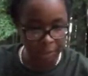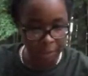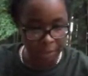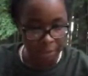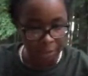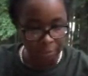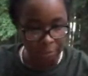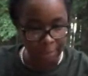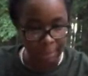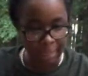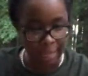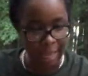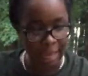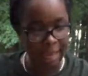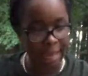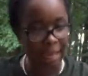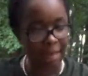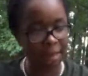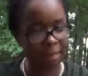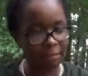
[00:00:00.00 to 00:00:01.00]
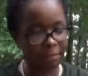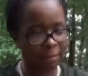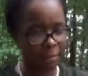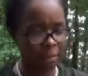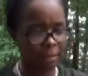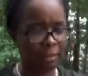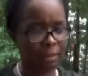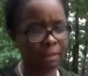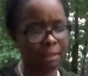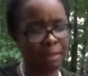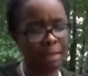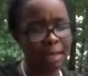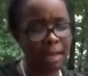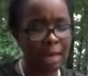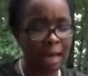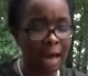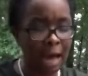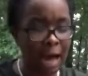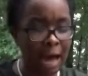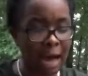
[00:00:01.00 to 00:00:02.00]
We
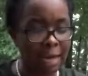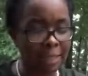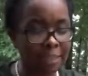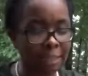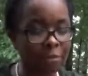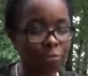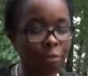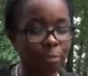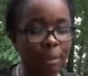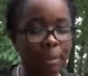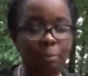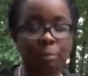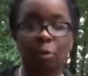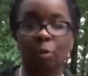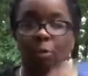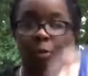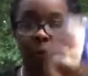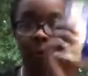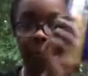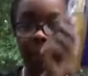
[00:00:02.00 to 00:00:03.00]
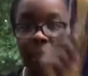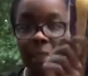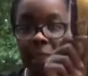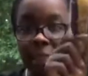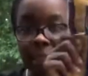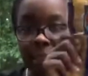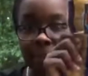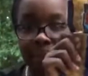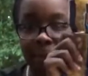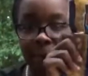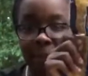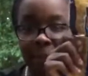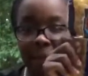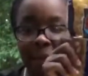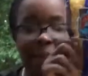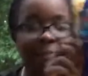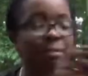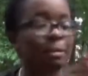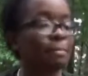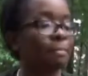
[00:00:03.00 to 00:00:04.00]
have, I don't remember ordering this, but we
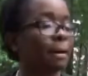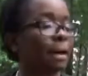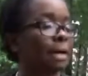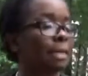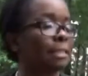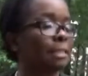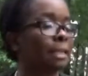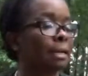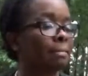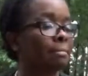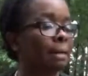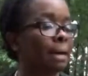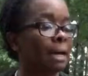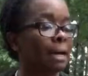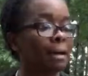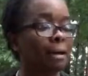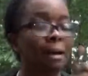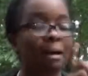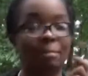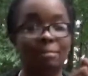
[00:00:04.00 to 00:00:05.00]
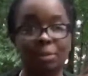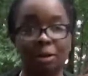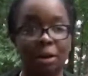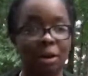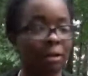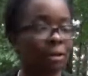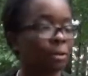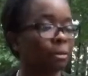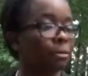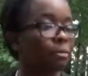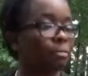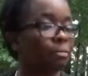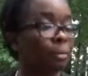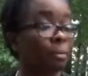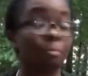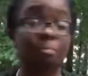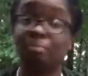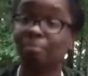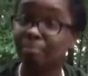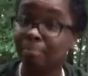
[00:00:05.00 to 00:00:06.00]
have some pasta. My daughter,
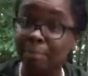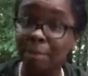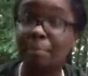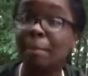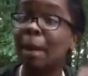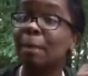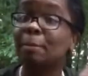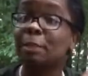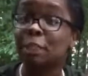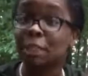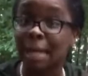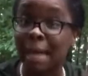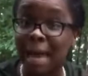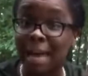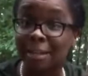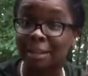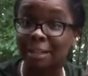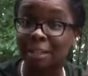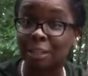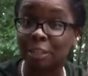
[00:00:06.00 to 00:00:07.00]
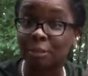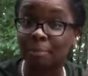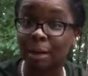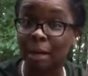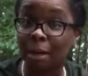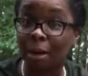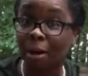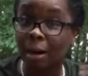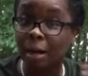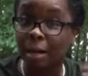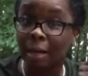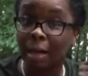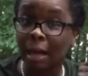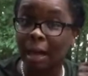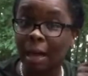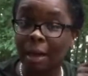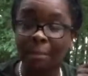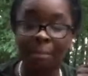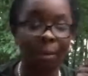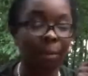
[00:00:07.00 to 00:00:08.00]
maybe she added it to my cart,
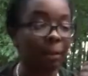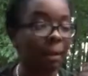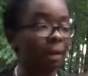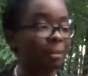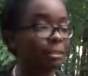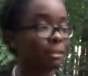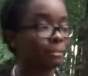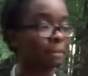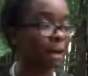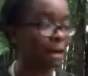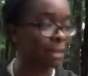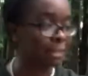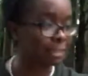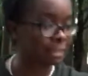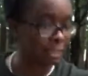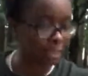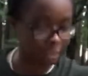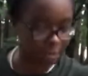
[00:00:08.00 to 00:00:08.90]
but we have some pasta as